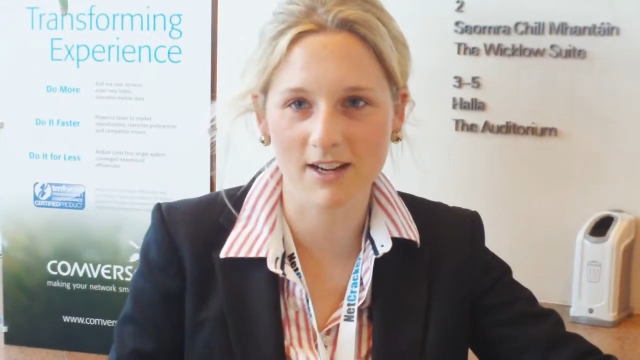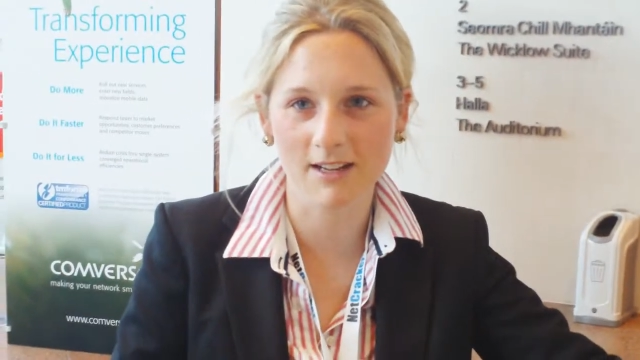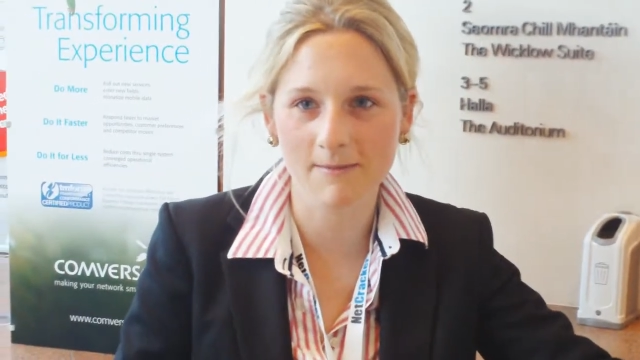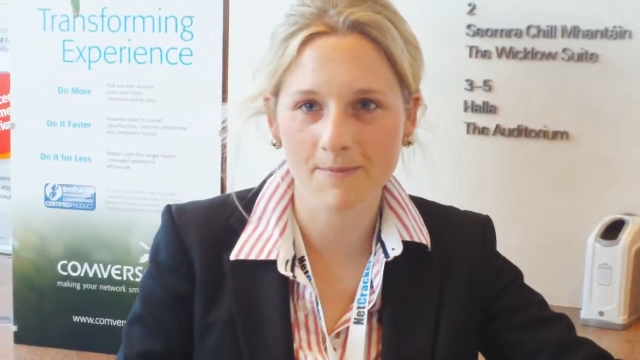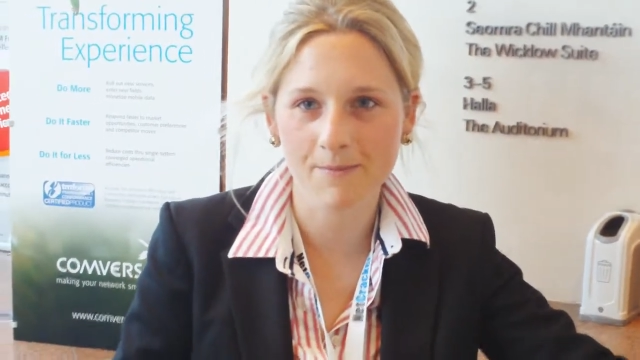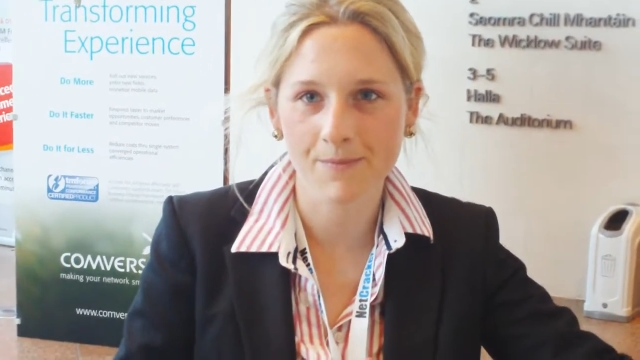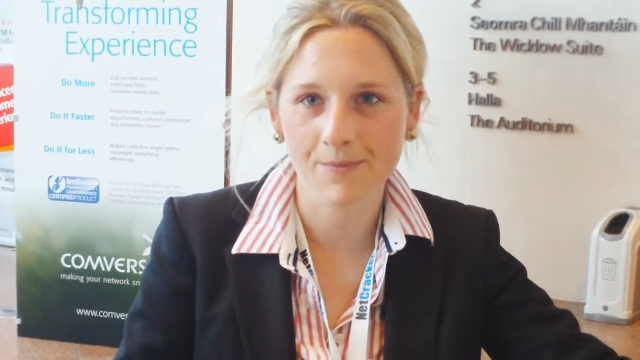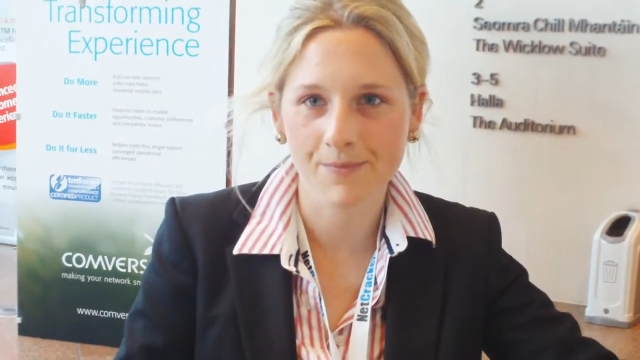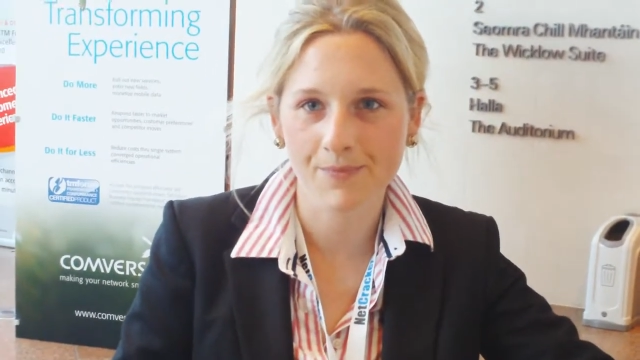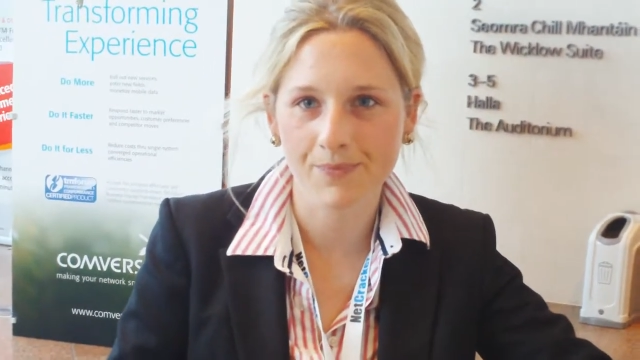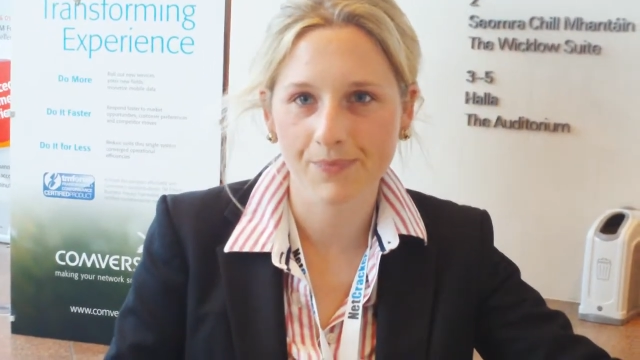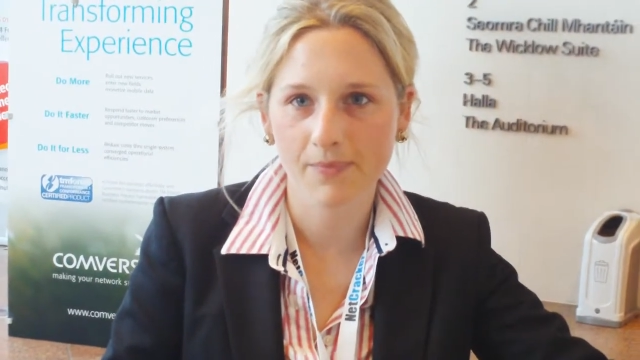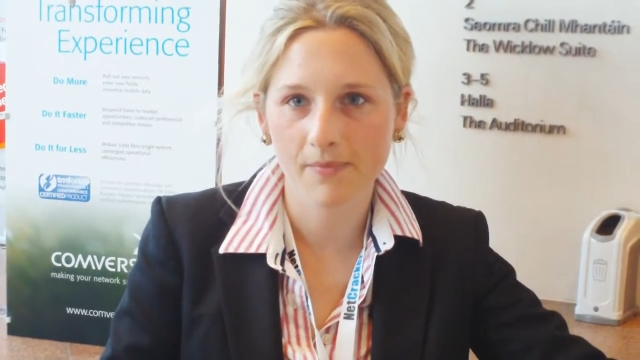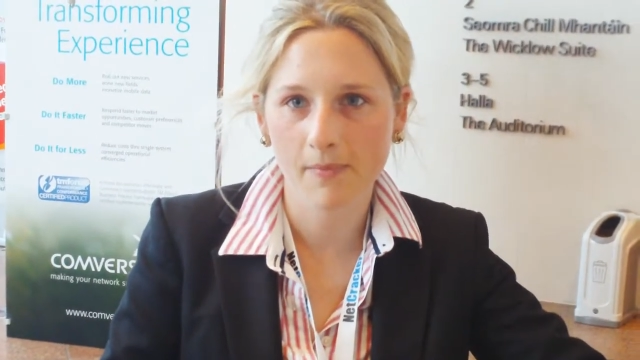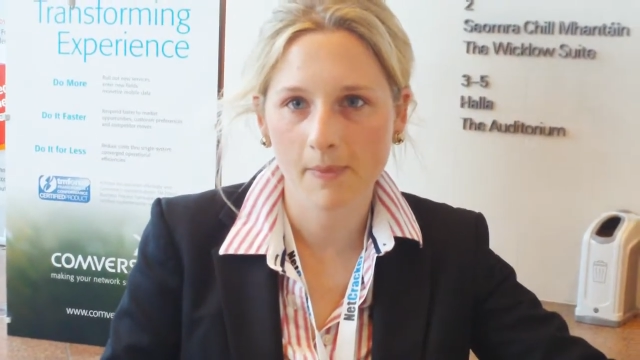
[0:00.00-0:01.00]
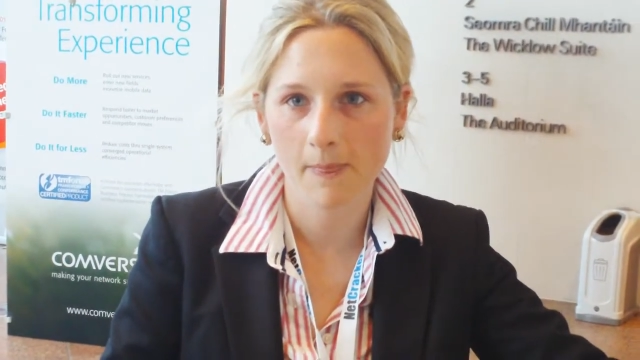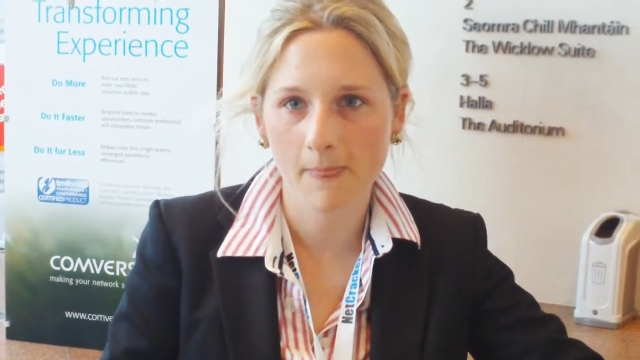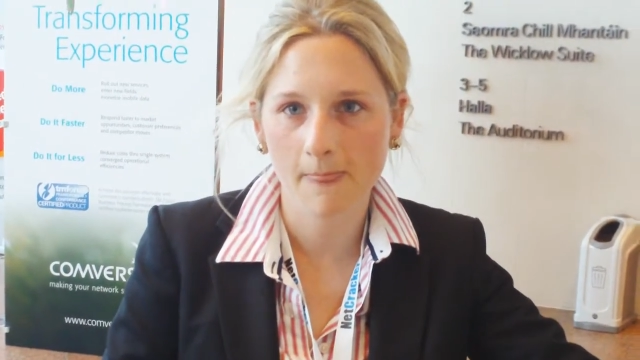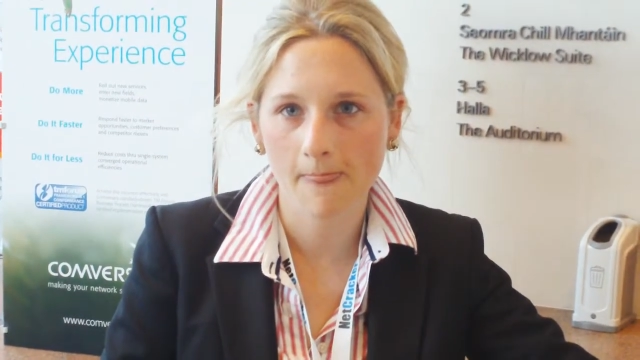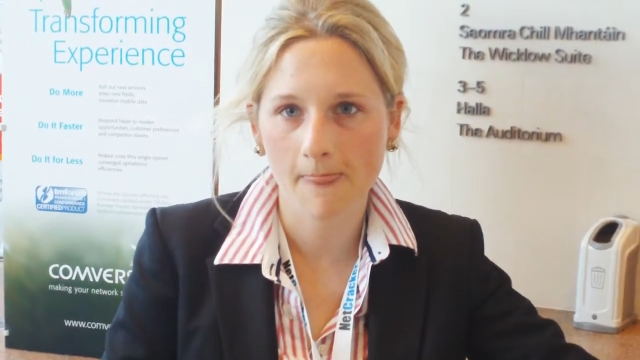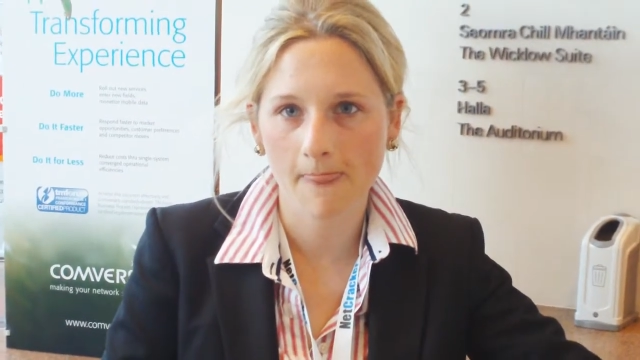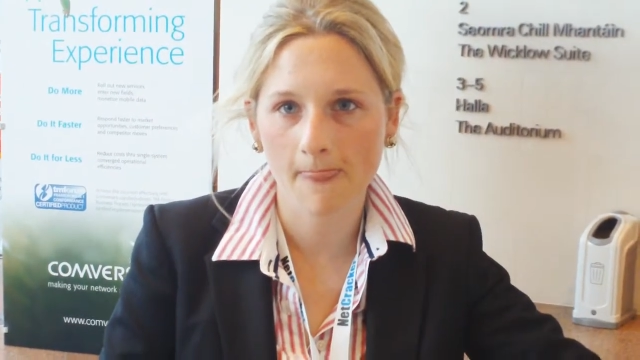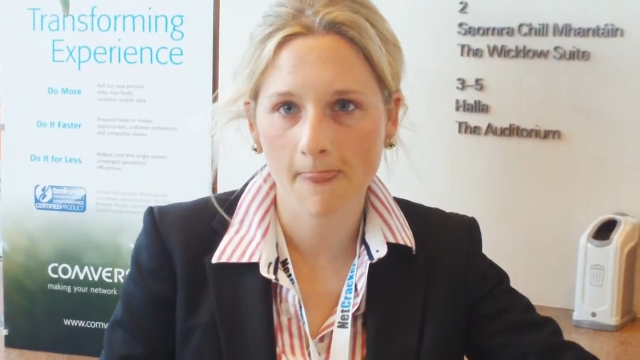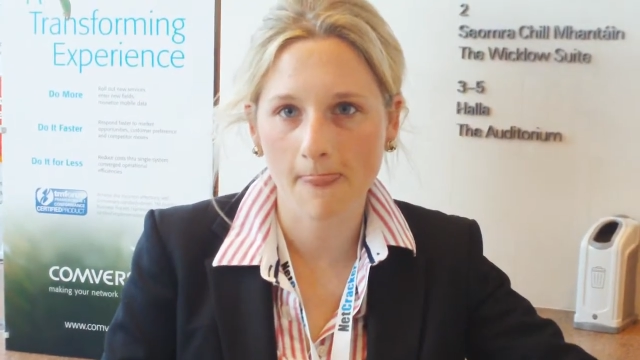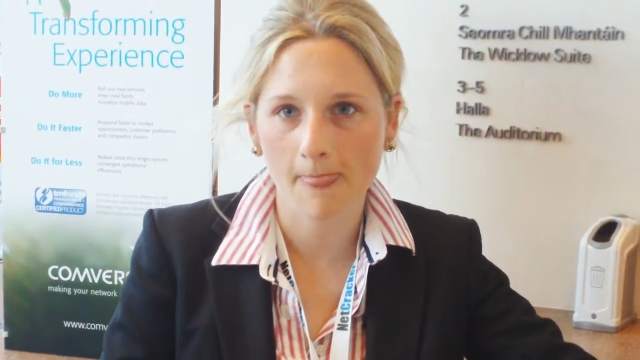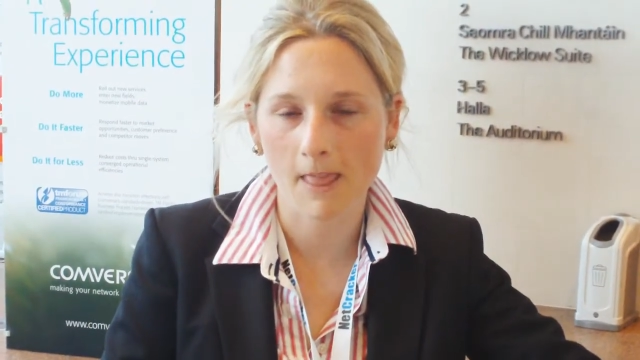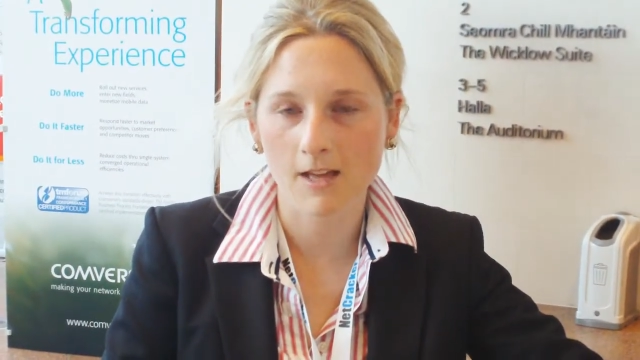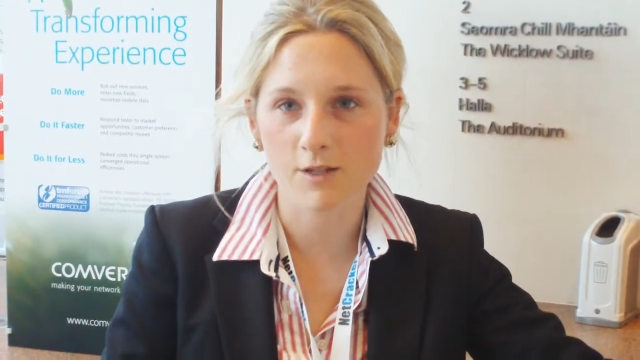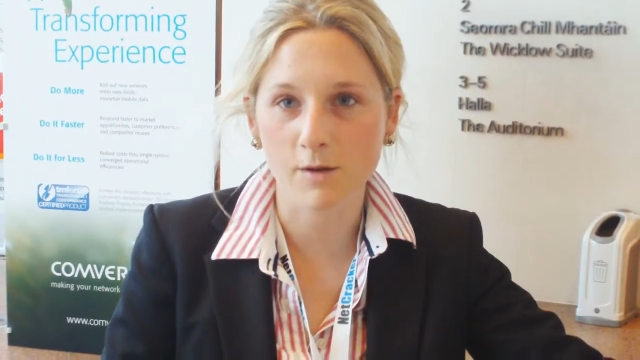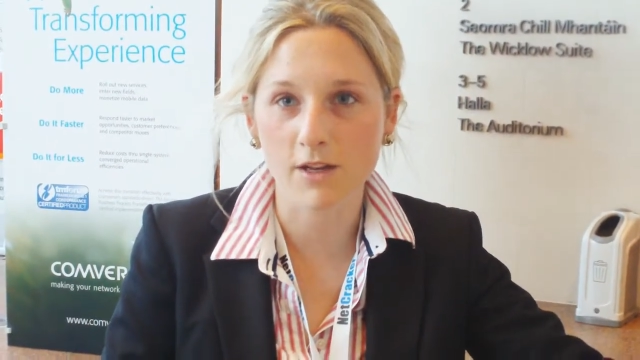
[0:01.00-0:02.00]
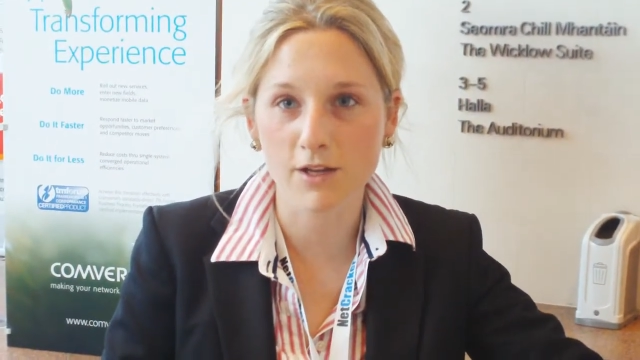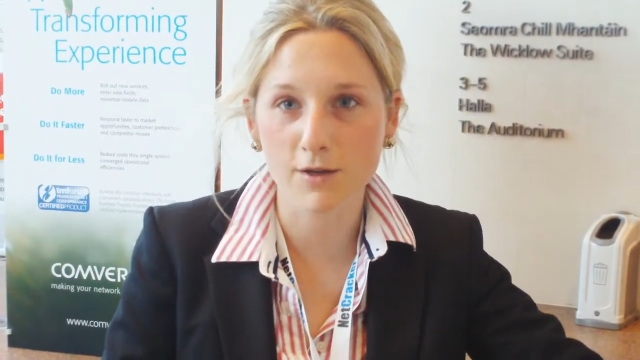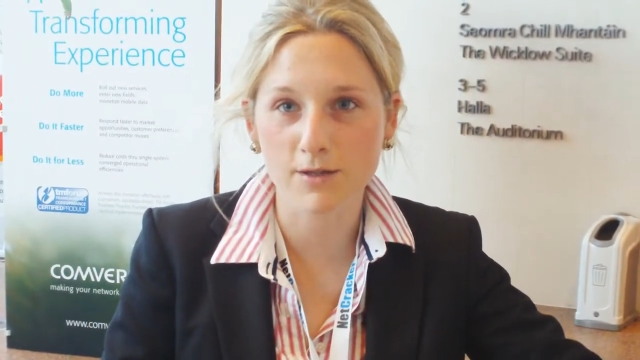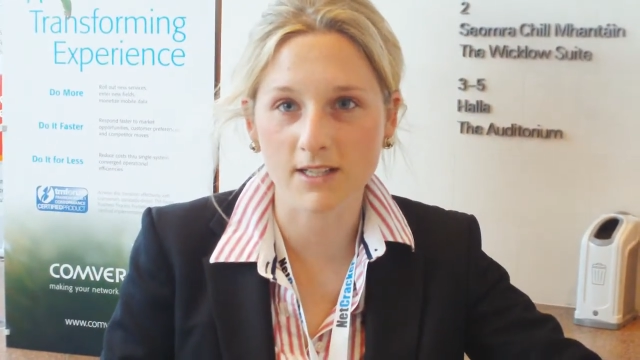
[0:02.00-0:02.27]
and do you use any apps? Do I